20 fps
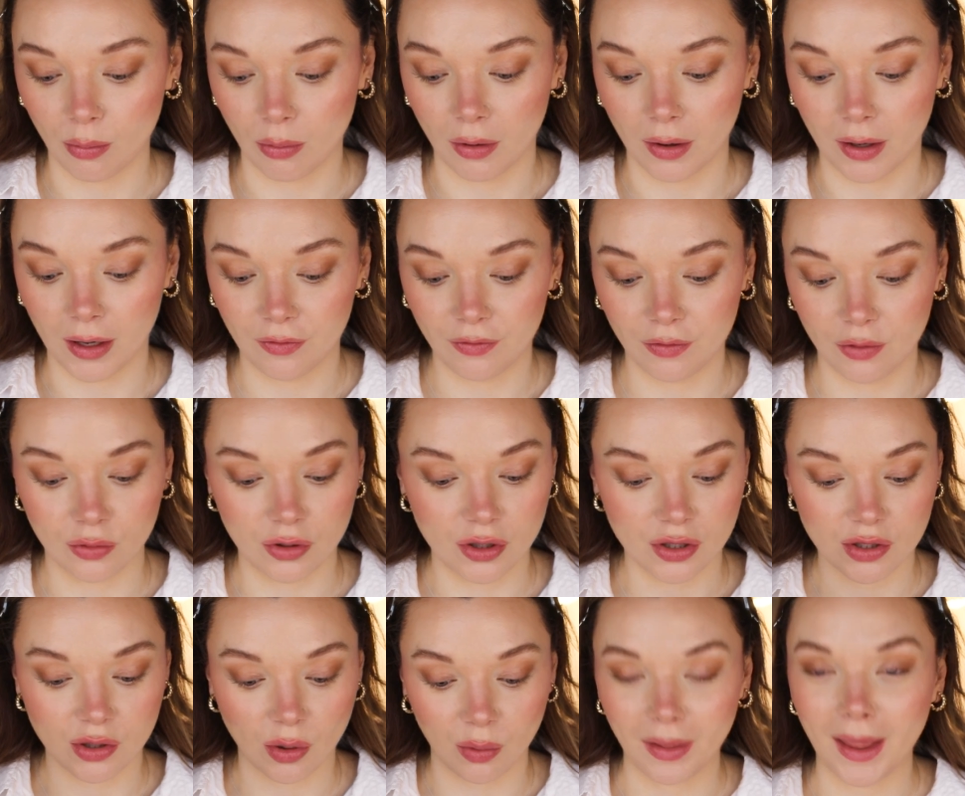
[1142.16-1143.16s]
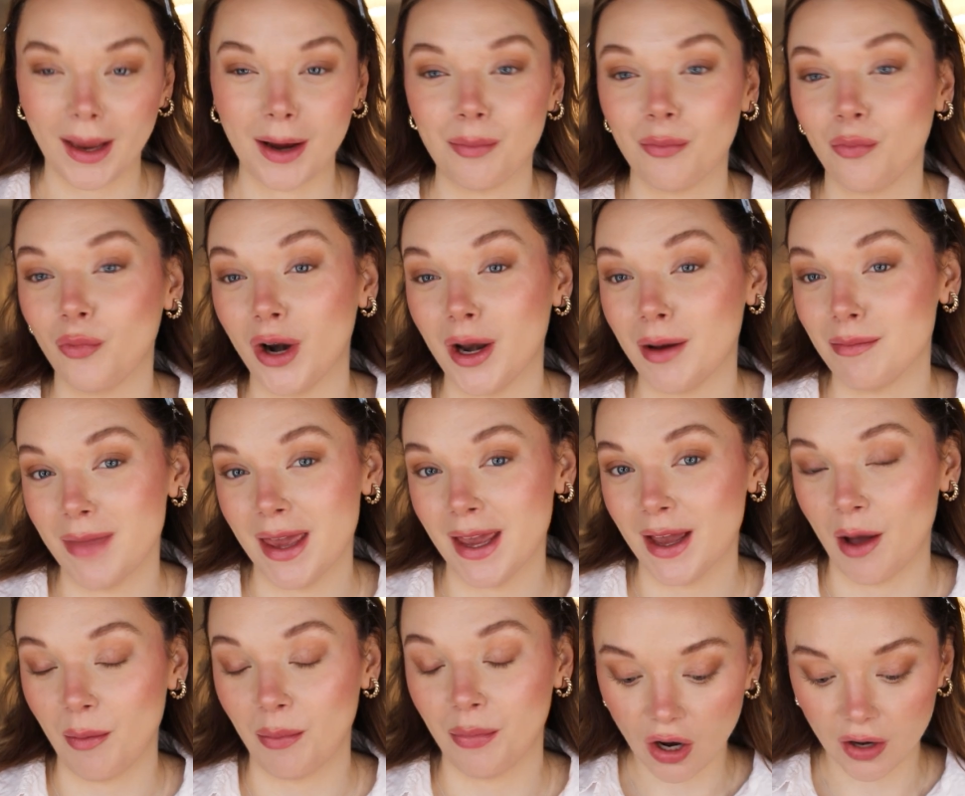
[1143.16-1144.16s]
or if you just don't like wearing
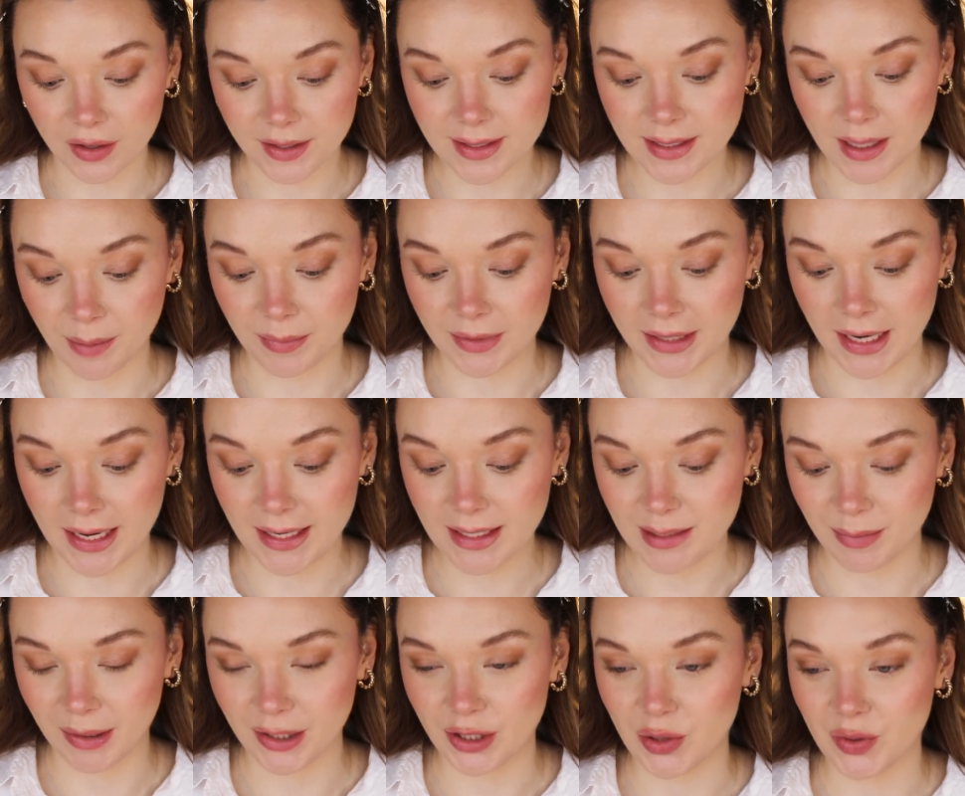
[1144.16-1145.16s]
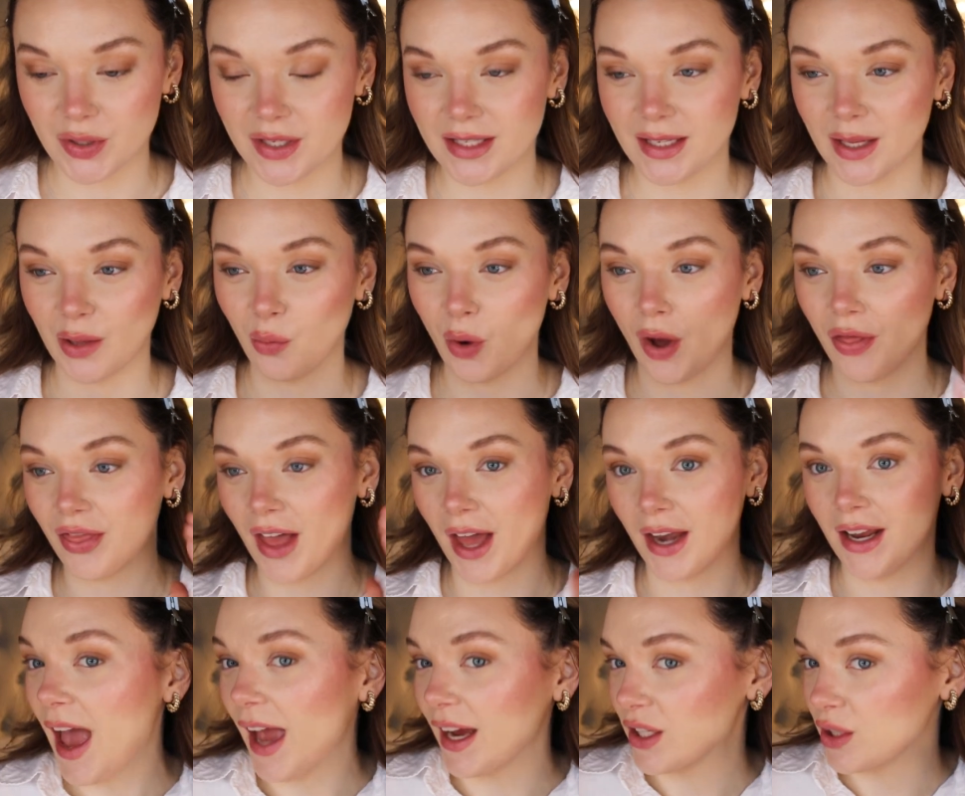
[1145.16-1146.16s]
makeup on some days but you still want
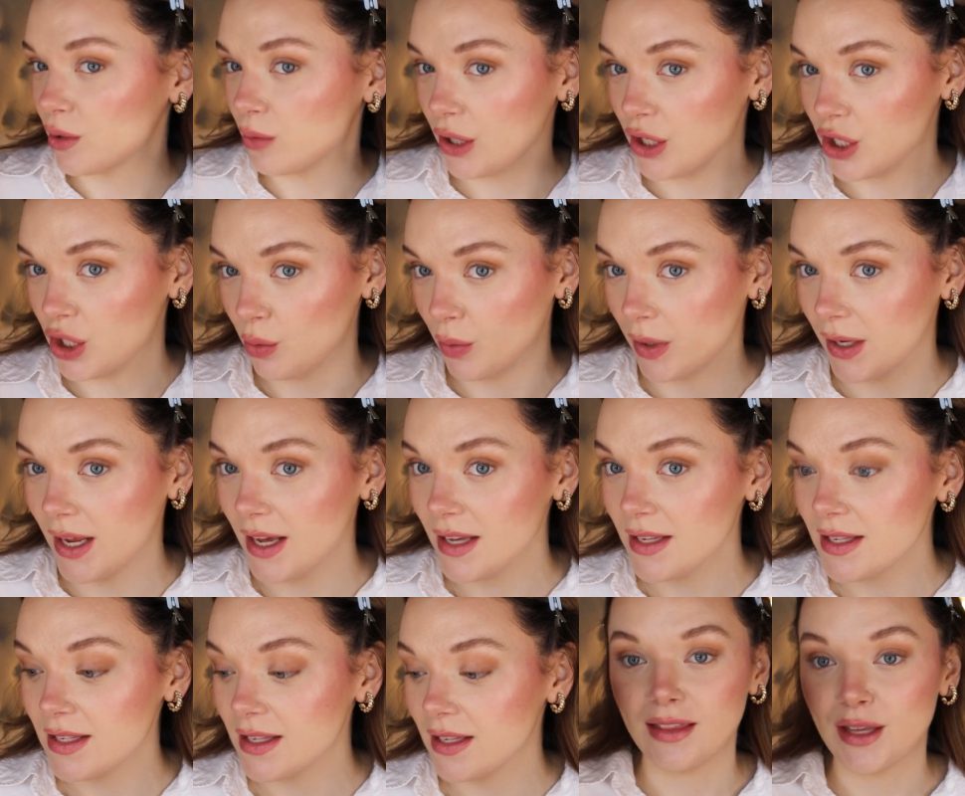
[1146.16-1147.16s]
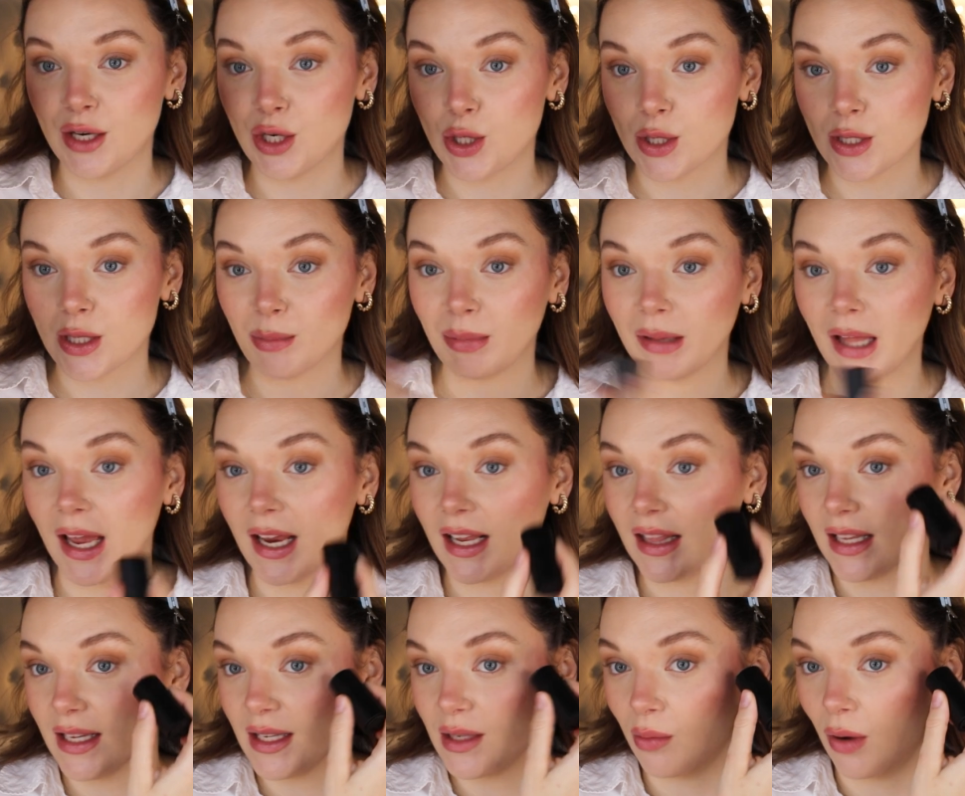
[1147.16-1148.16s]
that extra dewiness, then just applying
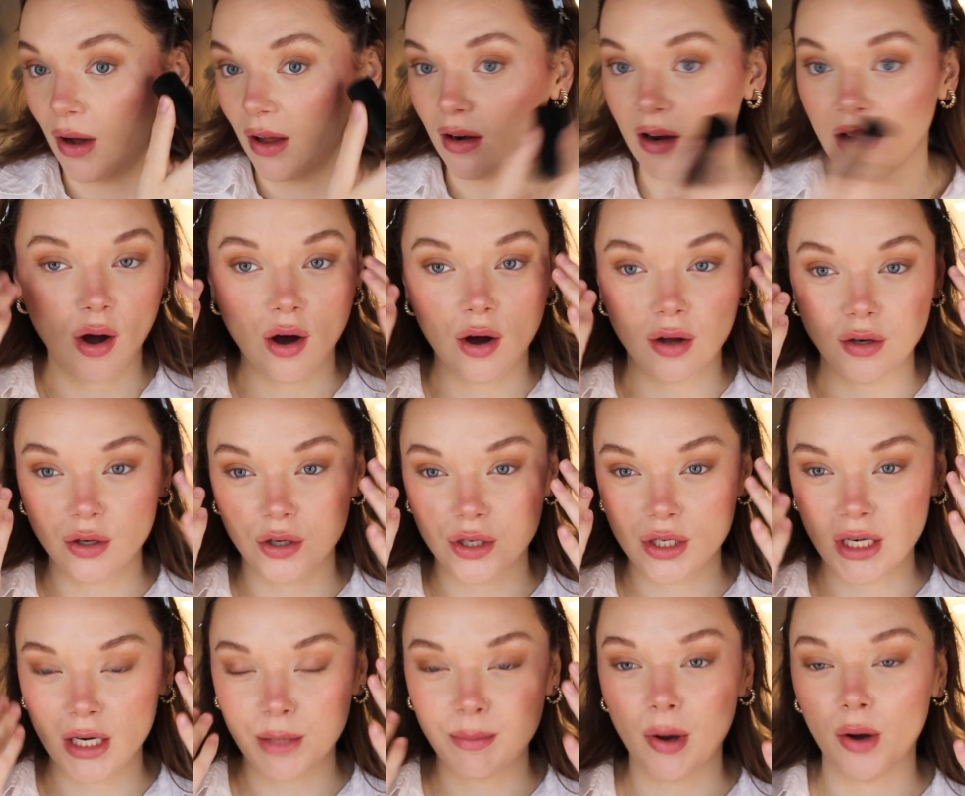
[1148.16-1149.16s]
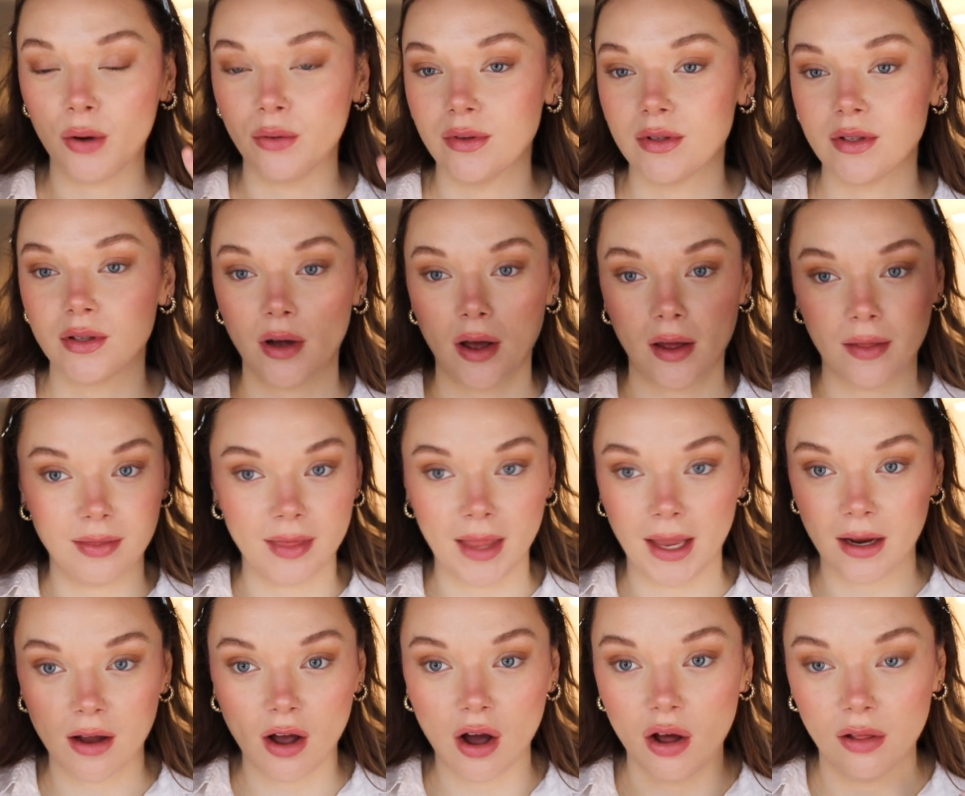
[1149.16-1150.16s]
this one on your cheekbones, on
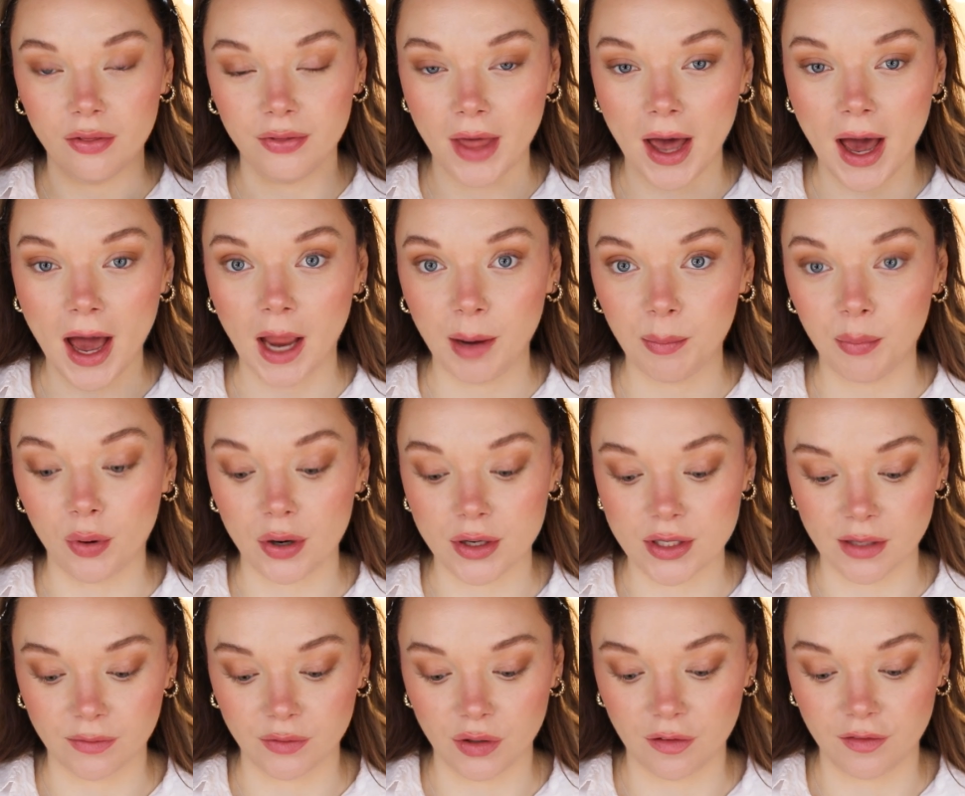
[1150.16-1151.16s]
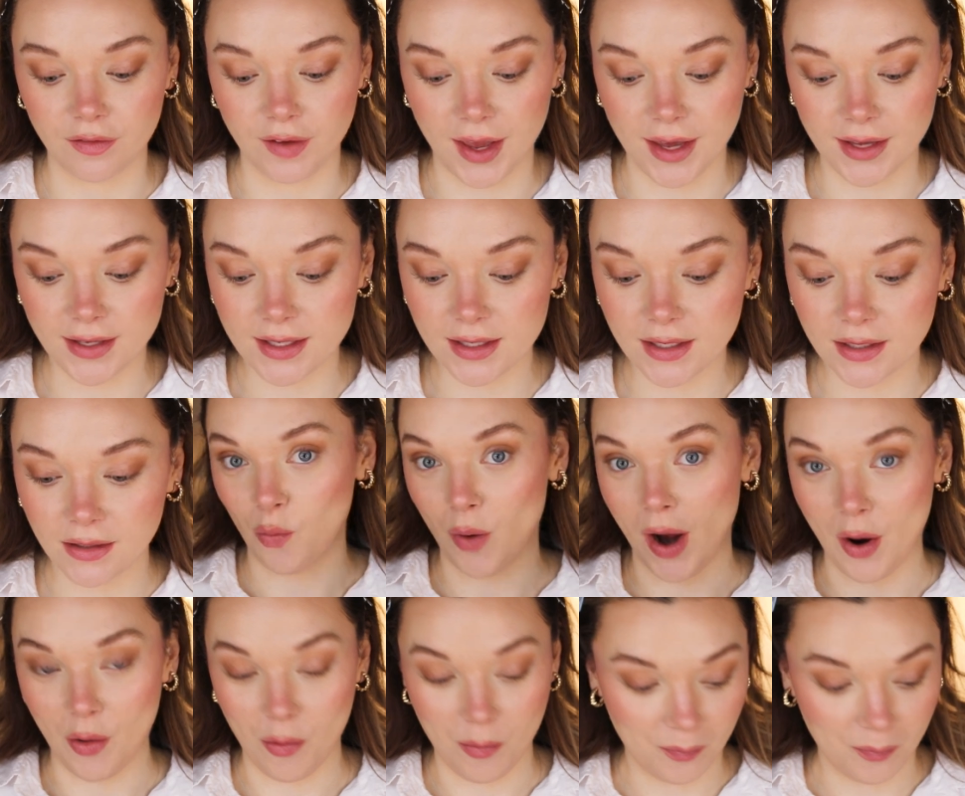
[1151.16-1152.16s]
like on the high points of your face, wow,